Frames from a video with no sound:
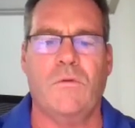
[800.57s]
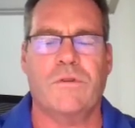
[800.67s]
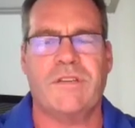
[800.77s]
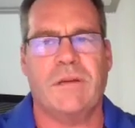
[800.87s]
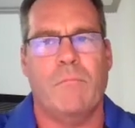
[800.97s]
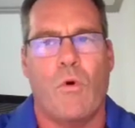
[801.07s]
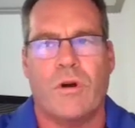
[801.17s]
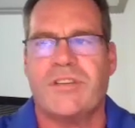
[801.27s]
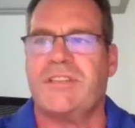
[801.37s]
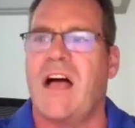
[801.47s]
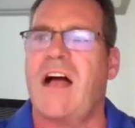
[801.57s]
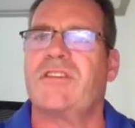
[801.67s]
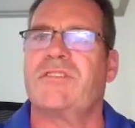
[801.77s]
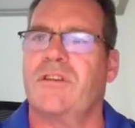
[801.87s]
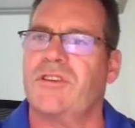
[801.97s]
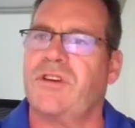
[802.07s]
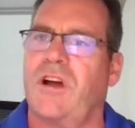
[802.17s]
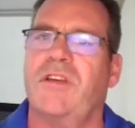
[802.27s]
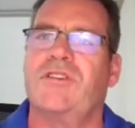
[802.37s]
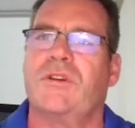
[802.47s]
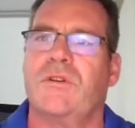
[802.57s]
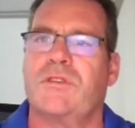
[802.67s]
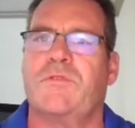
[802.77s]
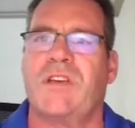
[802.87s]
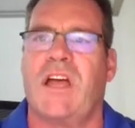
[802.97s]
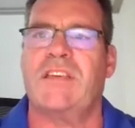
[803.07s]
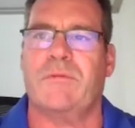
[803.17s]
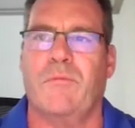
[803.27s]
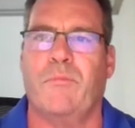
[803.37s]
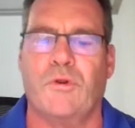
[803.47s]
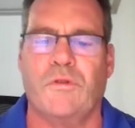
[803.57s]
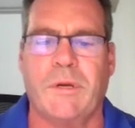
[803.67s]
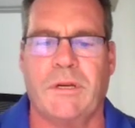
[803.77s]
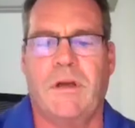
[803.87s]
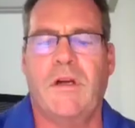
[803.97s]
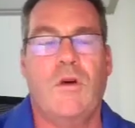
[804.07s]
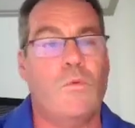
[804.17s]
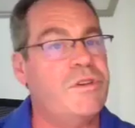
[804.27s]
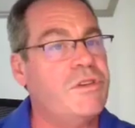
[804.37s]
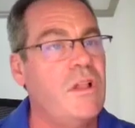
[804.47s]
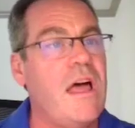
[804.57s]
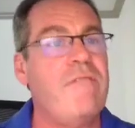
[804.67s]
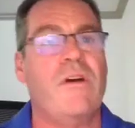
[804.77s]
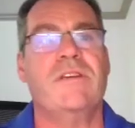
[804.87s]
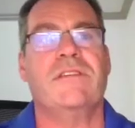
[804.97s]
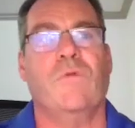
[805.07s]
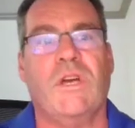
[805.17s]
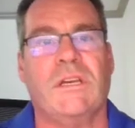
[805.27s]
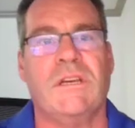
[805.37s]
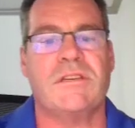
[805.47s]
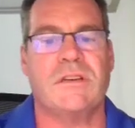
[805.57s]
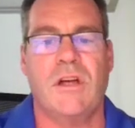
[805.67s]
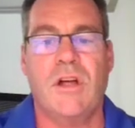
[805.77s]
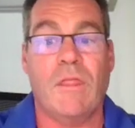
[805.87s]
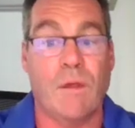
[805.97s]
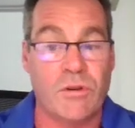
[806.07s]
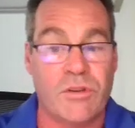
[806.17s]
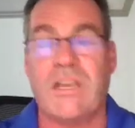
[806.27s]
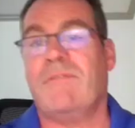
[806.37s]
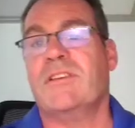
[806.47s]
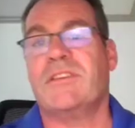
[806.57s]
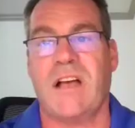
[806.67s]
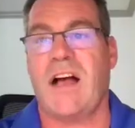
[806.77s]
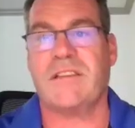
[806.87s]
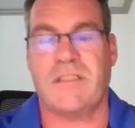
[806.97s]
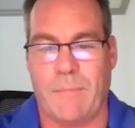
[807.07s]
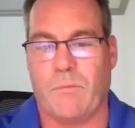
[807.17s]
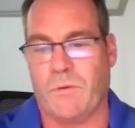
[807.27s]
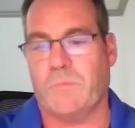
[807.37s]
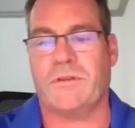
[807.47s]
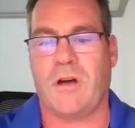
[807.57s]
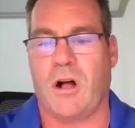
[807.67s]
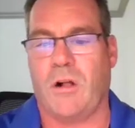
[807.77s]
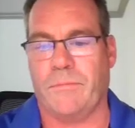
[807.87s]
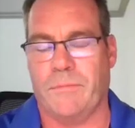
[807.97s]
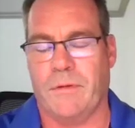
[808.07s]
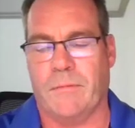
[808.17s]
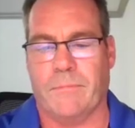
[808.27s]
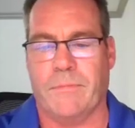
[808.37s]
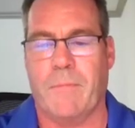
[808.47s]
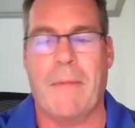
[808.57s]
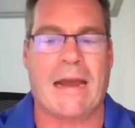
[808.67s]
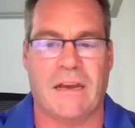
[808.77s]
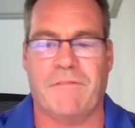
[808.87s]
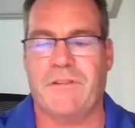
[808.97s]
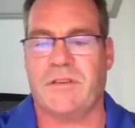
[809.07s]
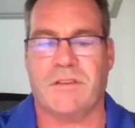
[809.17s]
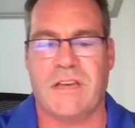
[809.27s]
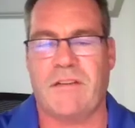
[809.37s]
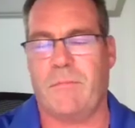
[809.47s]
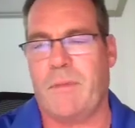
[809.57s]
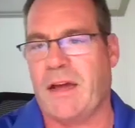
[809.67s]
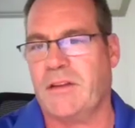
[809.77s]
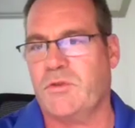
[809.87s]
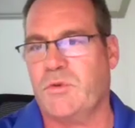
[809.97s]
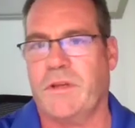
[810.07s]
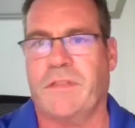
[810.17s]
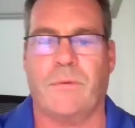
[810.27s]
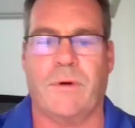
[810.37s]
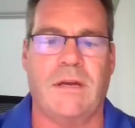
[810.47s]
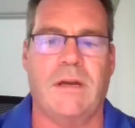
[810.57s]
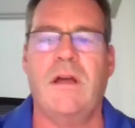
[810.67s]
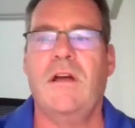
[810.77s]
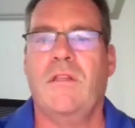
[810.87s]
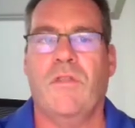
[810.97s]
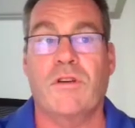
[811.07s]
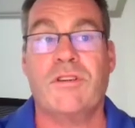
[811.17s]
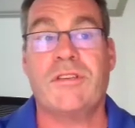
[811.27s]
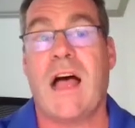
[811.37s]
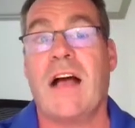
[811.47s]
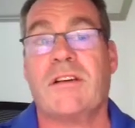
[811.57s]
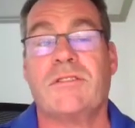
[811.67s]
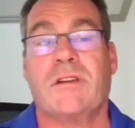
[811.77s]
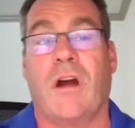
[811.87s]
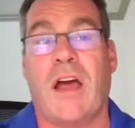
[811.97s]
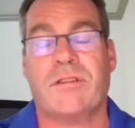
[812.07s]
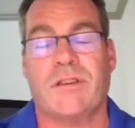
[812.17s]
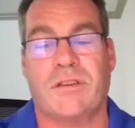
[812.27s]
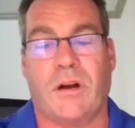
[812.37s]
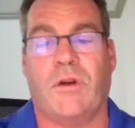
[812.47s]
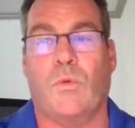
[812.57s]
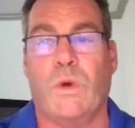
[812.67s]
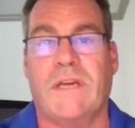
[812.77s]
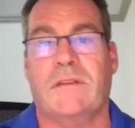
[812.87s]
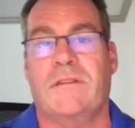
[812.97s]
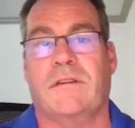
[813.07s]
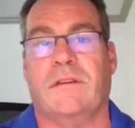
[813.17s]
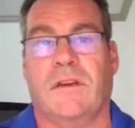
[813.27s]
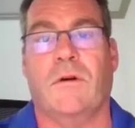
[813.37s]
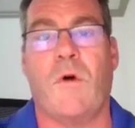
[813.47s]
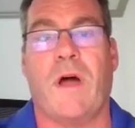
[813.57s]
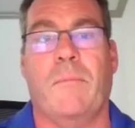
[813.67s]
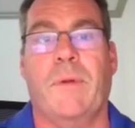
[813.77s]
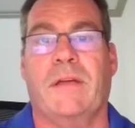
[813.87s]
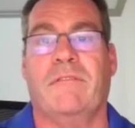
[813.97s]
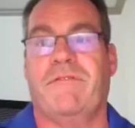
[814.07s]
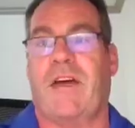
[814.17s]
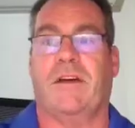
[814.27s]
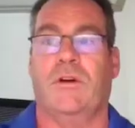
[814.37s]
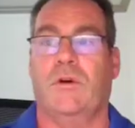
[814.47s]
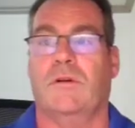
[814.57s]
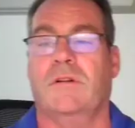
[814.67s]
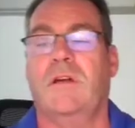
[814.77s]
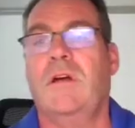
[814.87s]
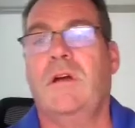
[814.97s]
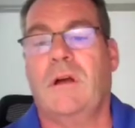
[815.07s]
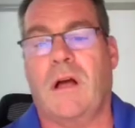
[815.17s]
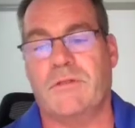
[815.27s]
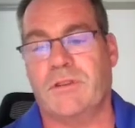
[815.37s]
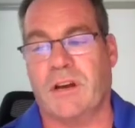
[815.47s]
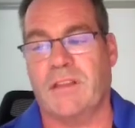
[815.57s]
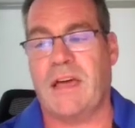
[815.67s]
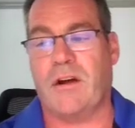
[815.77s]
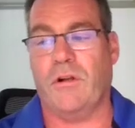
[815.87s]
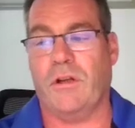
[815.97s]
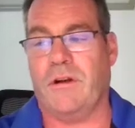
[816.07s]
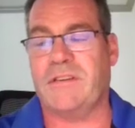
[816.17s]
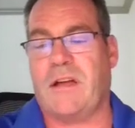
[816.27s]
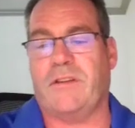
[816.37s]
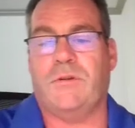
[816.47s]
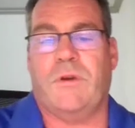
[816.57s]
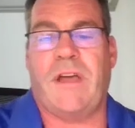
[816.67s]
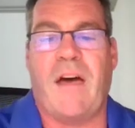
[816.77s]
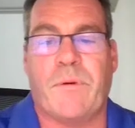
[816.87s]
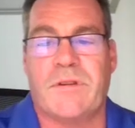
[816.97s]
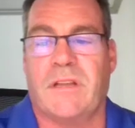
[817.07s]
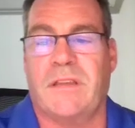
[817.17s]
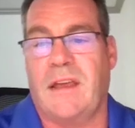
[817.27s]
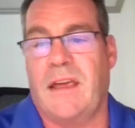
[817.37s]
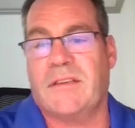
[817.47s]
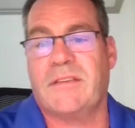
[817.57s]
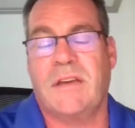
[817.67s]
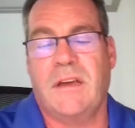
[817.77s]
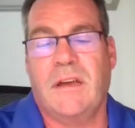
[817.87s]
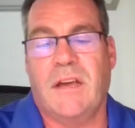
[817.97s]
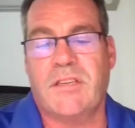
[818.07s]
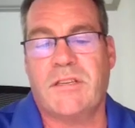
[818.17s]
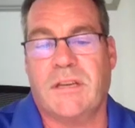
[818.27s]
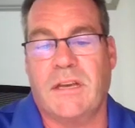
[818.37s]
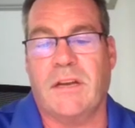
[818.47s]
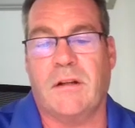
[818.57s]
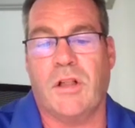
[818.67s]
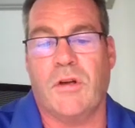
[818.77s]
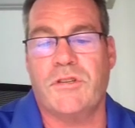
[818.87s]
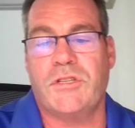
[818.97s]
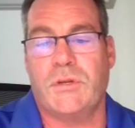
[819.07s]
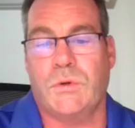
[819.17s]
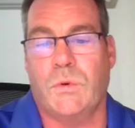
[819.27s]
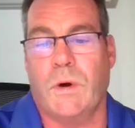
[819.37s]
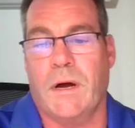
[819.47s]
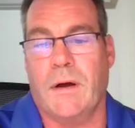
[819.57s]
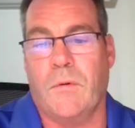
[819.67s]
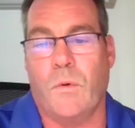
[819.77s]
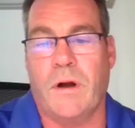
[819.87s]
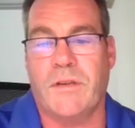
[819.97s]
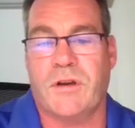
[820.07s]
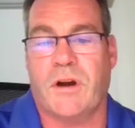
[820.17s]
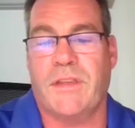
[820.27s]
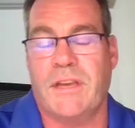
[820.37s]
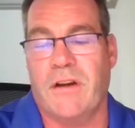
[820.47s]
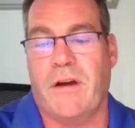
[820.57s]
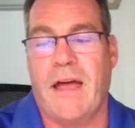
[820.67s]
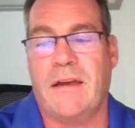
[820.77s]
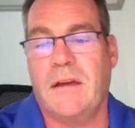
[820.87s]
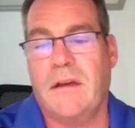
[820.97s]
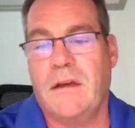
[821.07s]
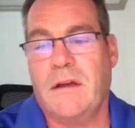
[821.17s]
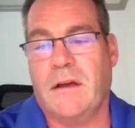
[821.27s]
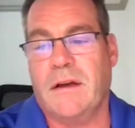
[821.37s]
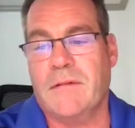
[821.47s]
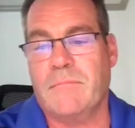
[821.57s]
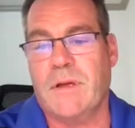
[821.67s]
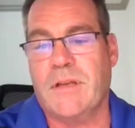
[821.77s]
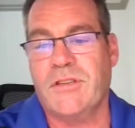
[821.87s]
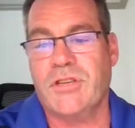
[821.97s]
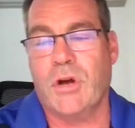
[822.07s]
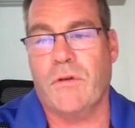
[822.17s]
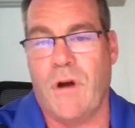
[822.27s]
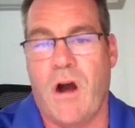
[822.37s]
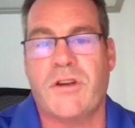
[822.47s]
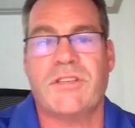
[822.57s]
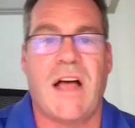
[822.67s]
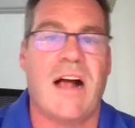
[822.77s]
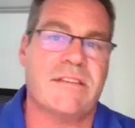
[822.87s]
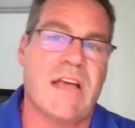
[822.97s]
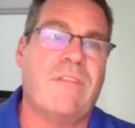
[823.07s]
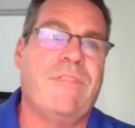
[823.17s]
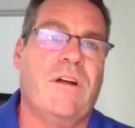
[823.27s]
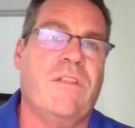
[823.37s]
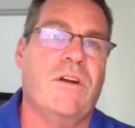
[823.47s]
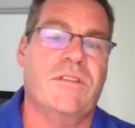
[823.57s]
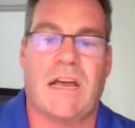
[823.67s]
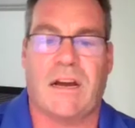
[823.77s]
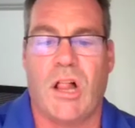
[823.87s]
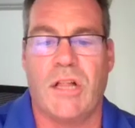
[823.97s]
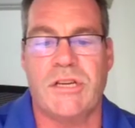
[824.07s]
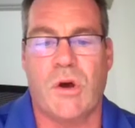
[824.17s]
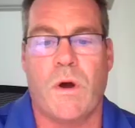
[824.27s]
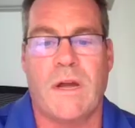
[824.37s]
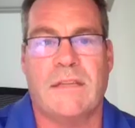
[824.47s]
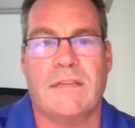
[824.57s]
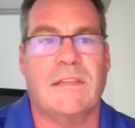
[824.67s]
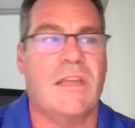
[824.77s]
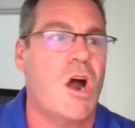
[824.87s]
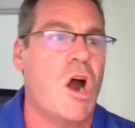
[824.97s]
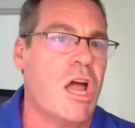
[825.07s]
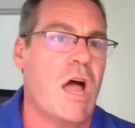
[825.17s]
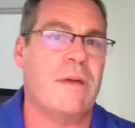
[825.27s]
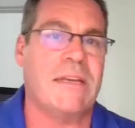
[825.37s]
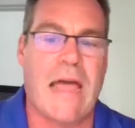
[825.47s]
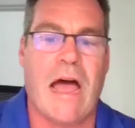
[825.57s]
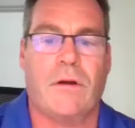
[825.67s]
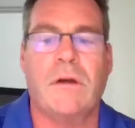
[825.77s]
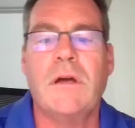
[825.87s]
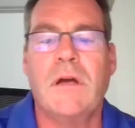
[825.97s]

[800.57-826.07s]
We're seeing more stocks that are starting to show some signs of improvement. We still have areas of weakness. Those seven stocks, what was called the Magnificent Seven back in 23, those stocks are actually starting to weaken, quite a bit. In fact, Google, I was looking at that earlier. It's down 2.5% today. It's getting close to where it started the year at. And so there are stocks out there that are technology oriented that are coming down.